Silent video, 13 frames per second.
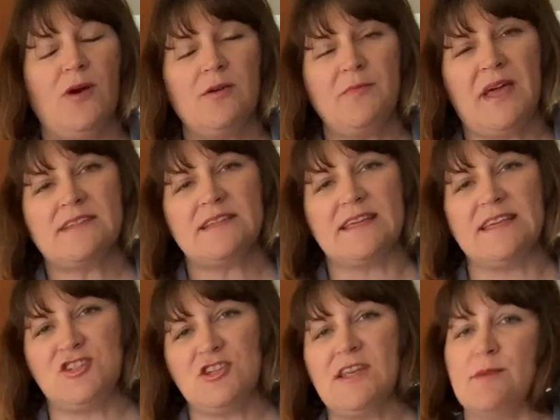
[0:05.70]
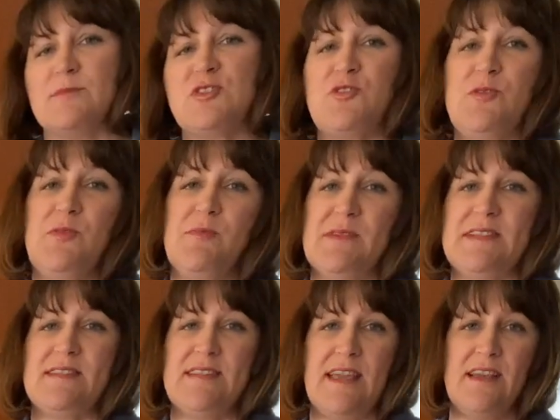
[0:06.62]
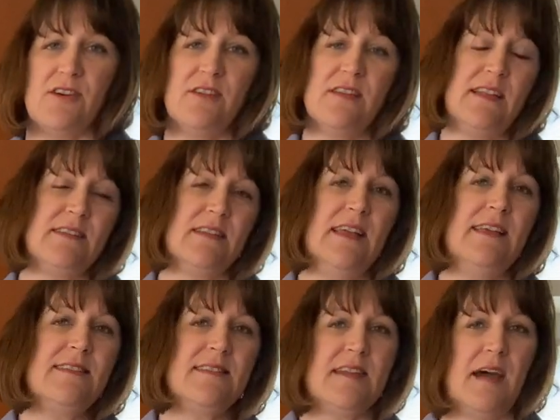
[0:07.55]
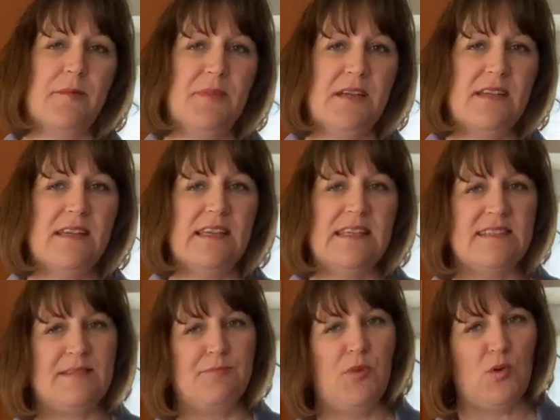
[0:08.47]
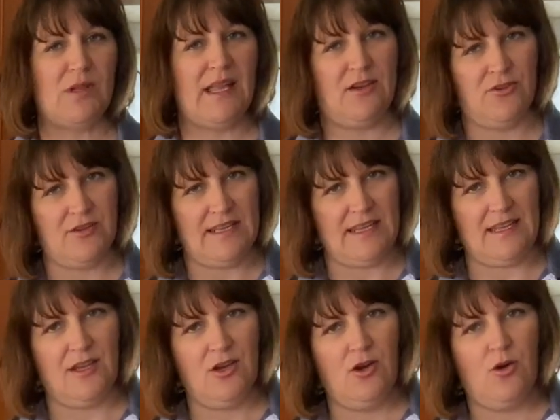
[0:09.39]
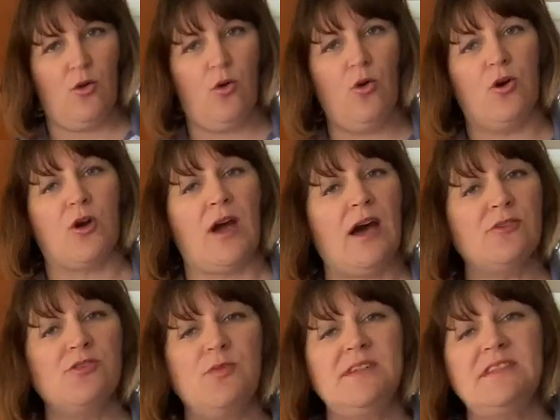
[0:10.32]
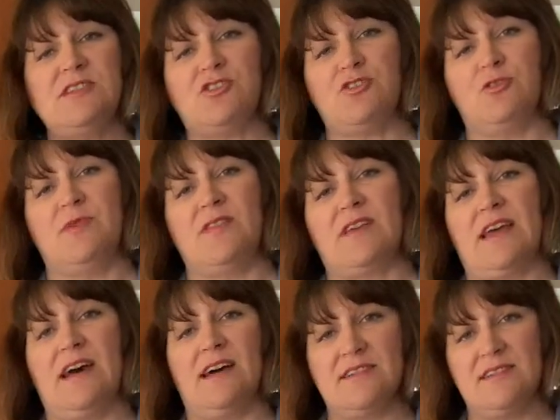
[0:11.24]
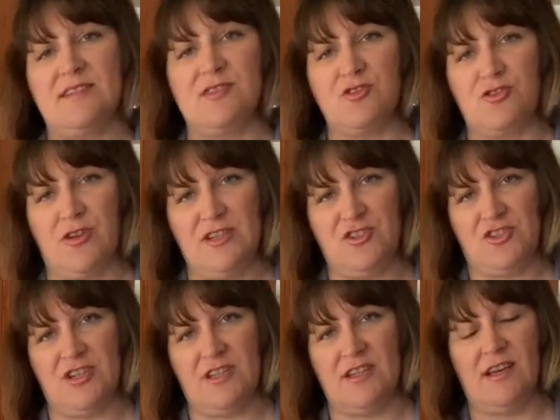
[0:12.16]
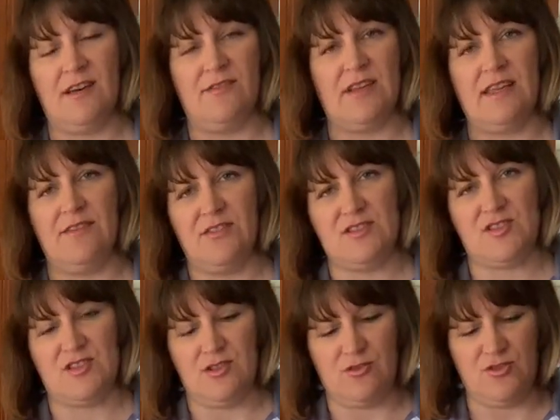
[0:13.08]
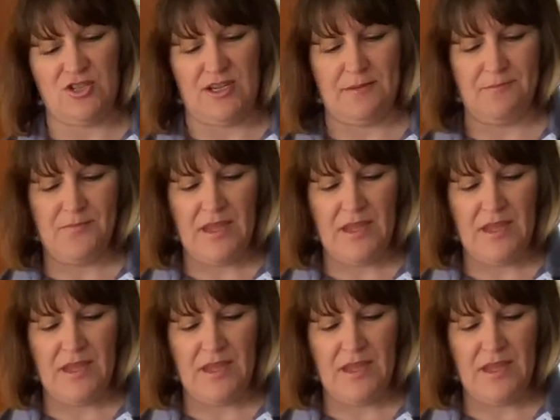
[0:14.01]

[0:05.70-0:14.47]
Welcome back to Kitchen Chemistry with Mrs. Engel, and today's topic is molarity, or how do we determine the concentration of a given solution.